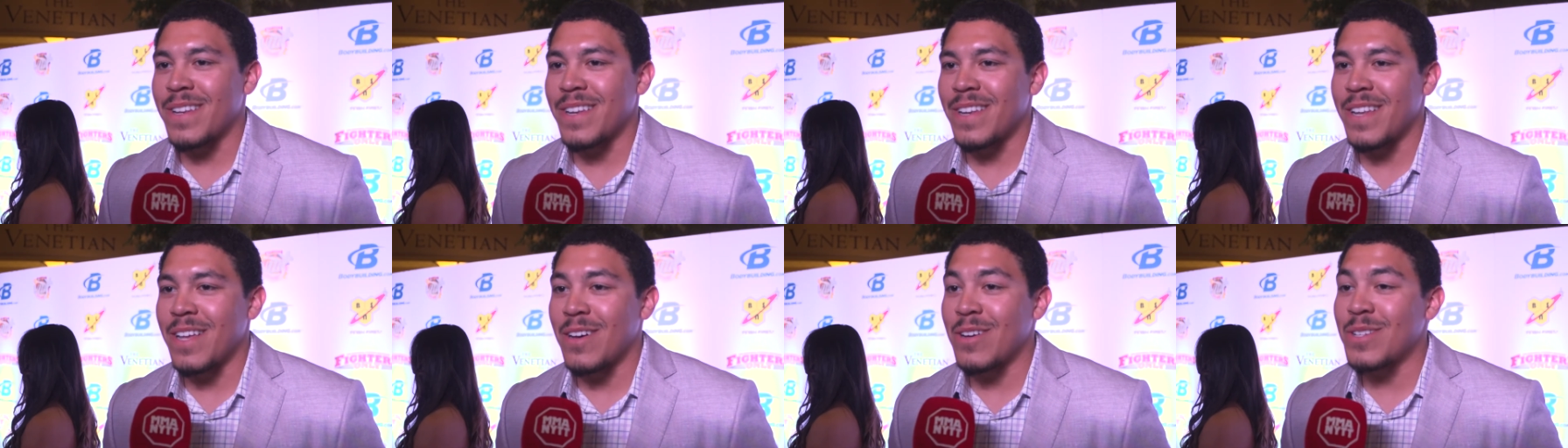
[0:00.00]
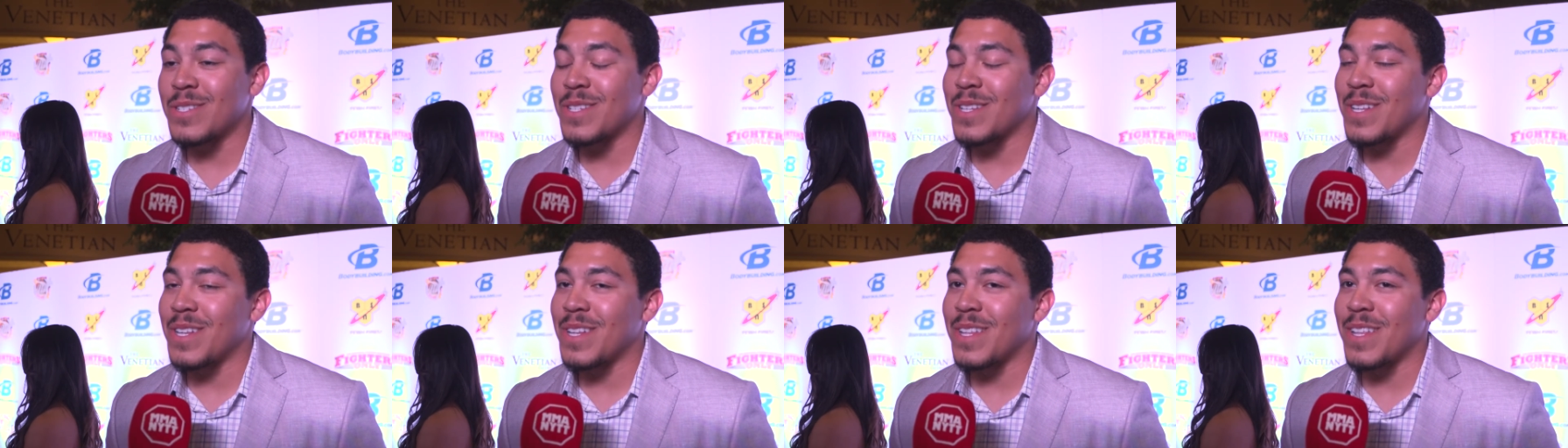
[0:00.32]
That
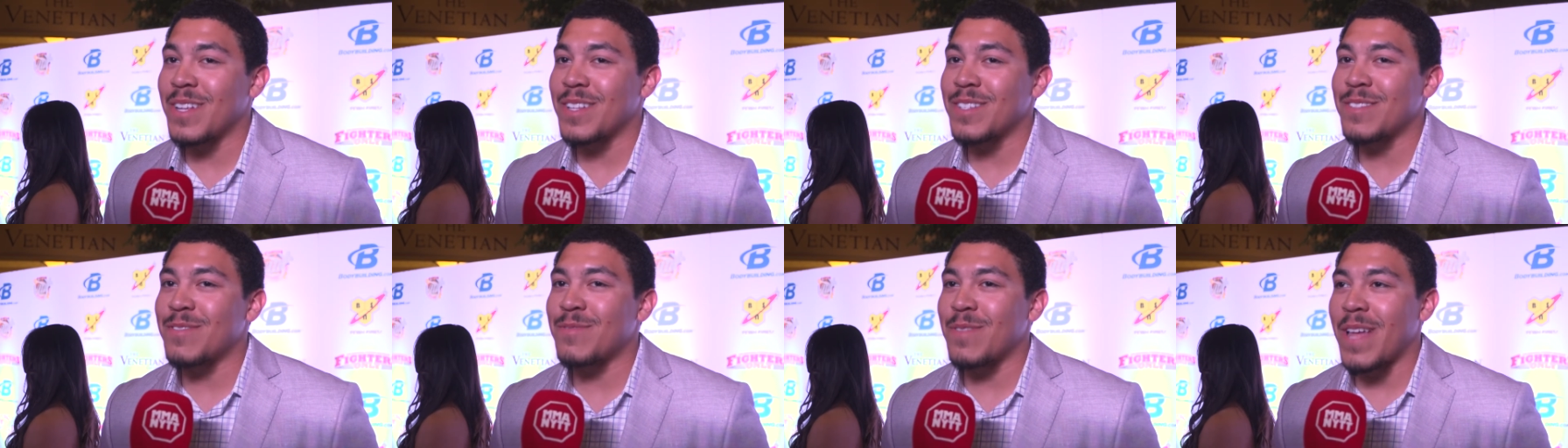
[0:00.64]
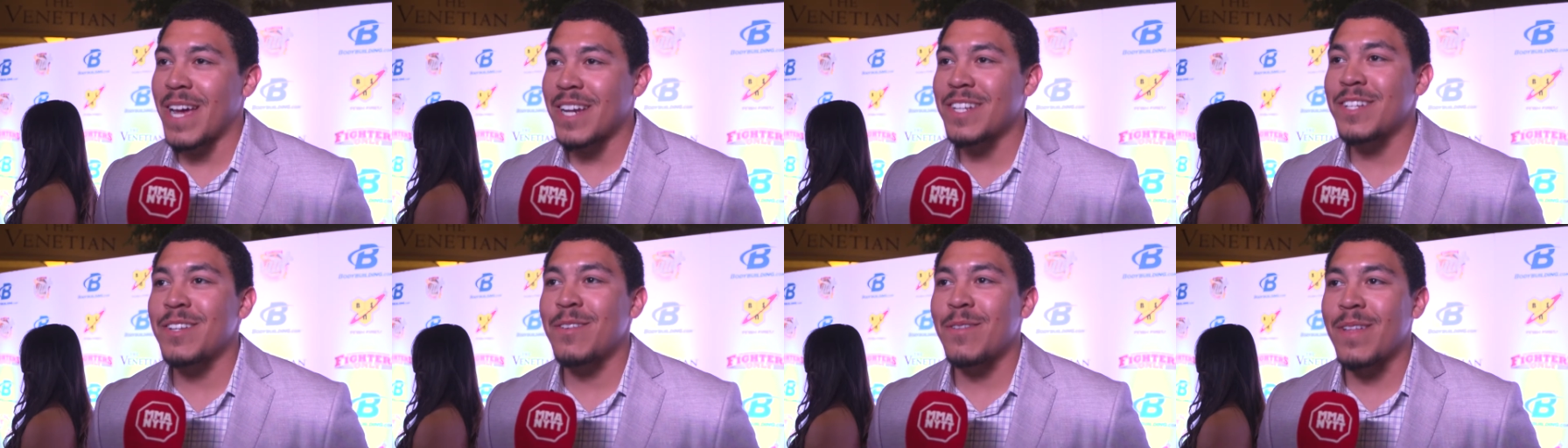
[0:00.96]
was a, that was
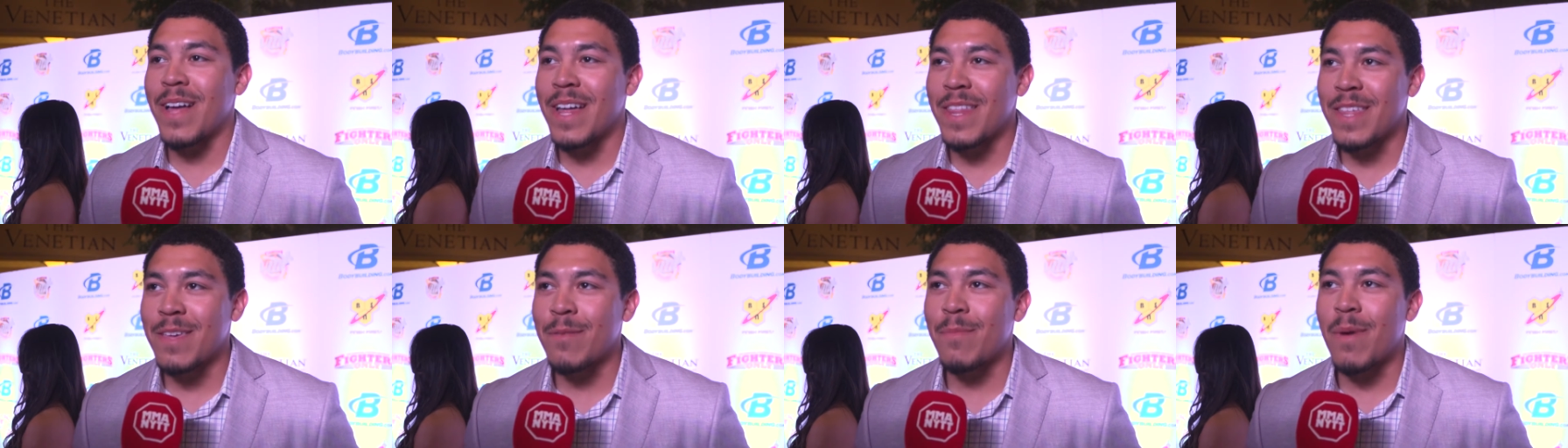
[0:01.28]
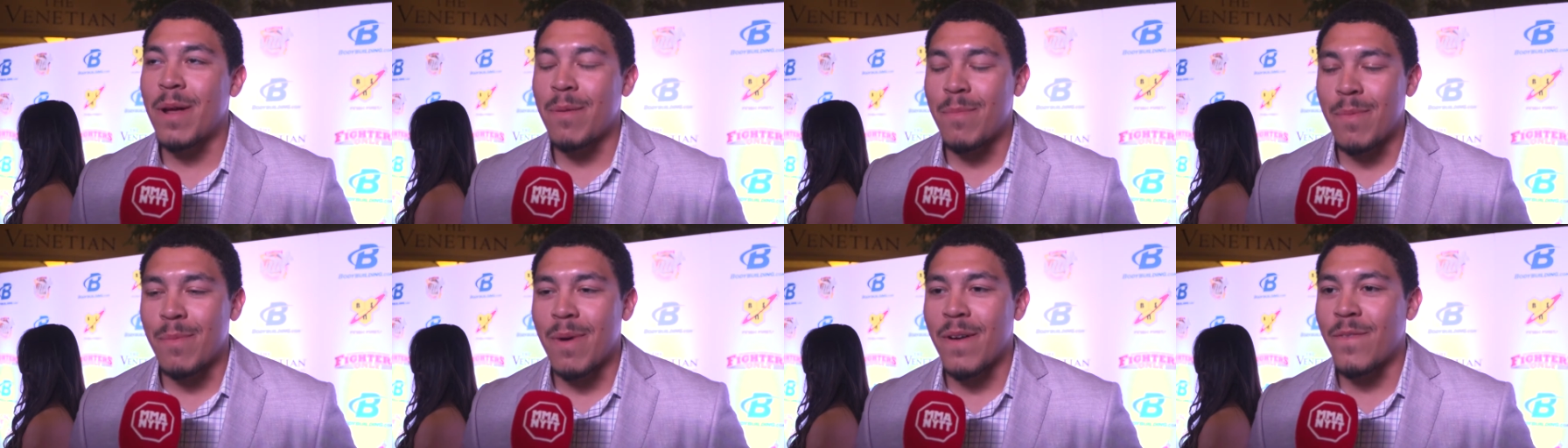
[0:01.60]
actually I think it
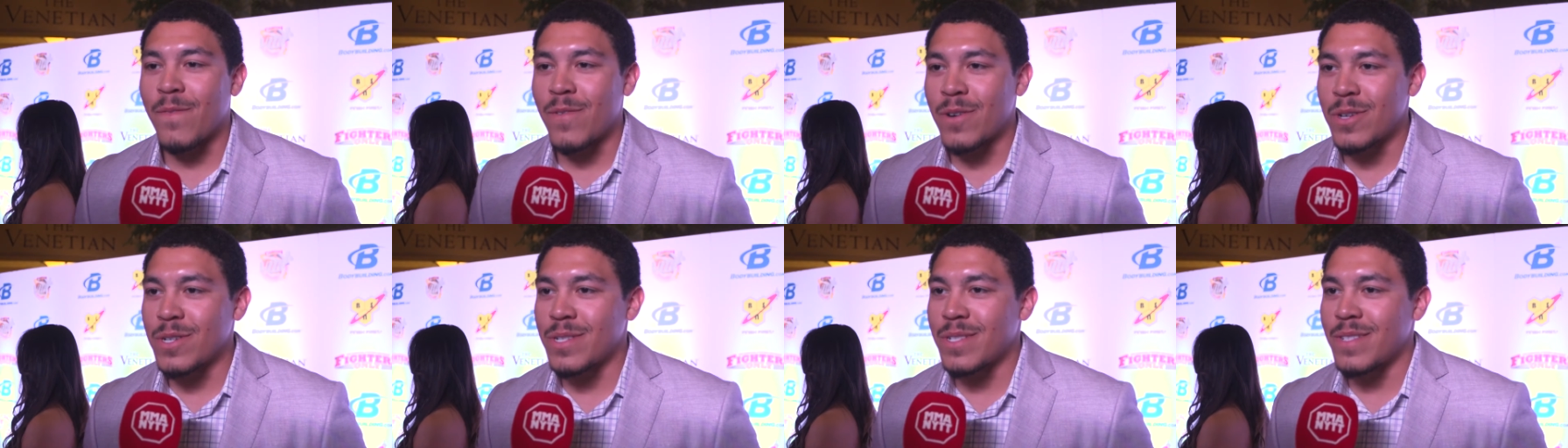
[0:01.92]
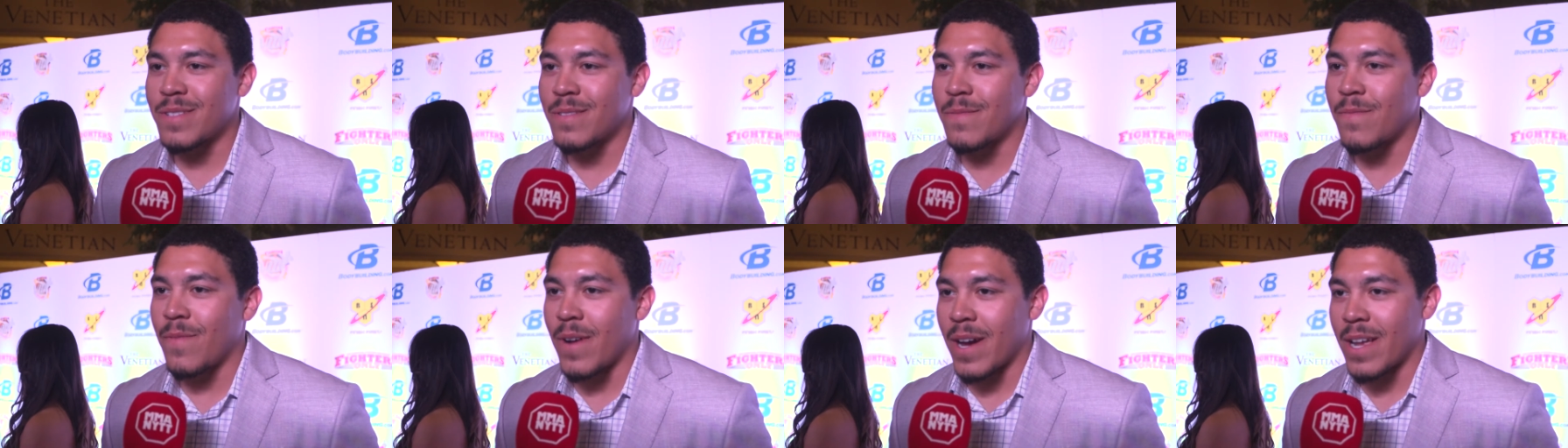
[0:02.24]
might have been my first
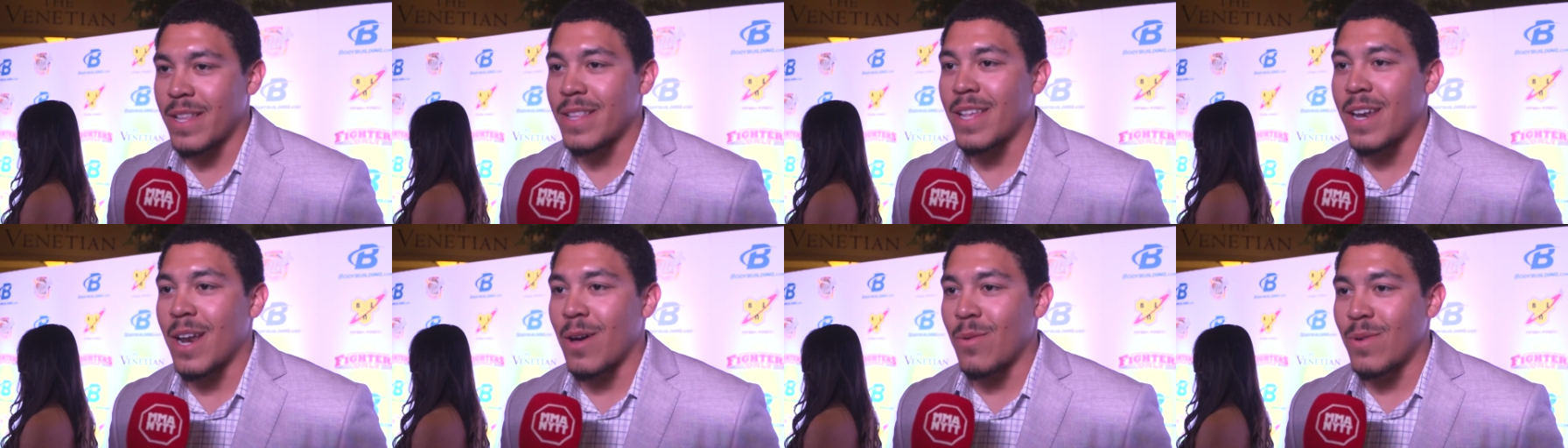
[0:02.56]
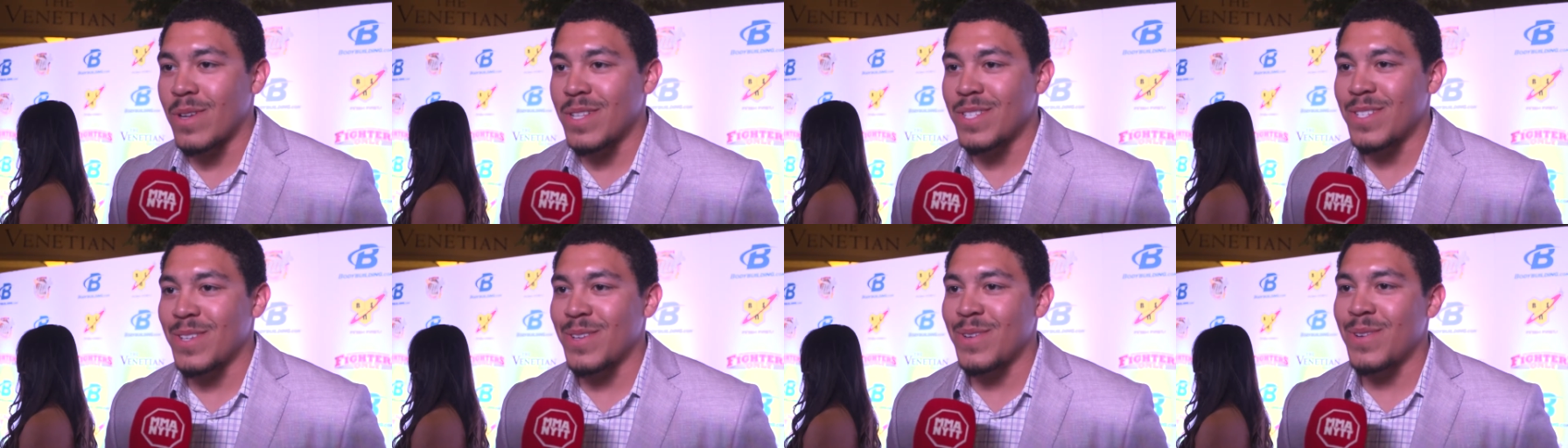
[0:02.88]
fight that I
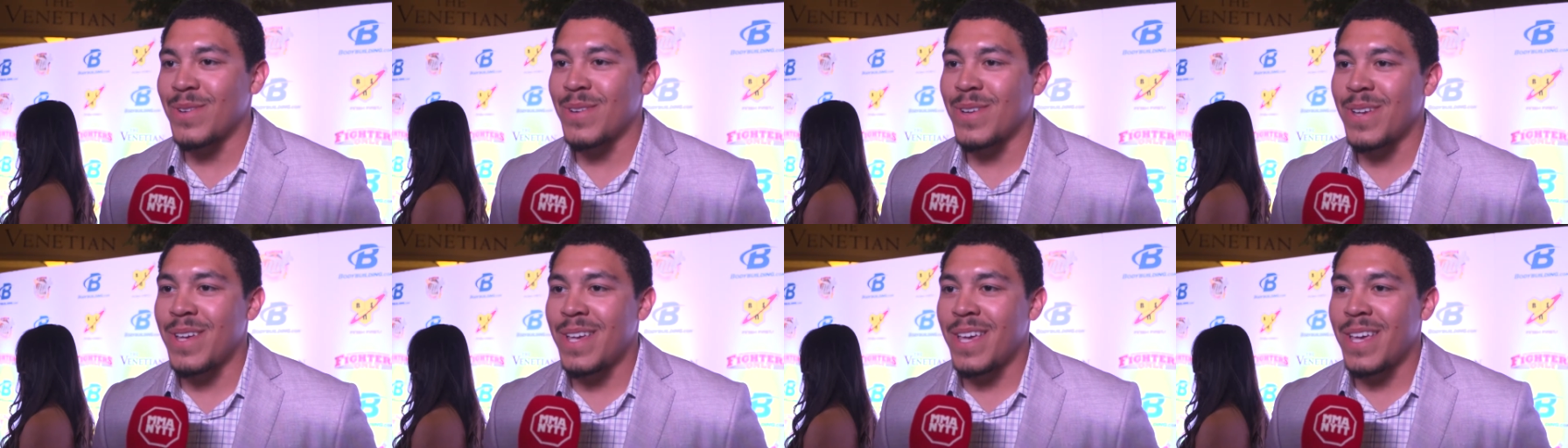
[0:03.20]
went to,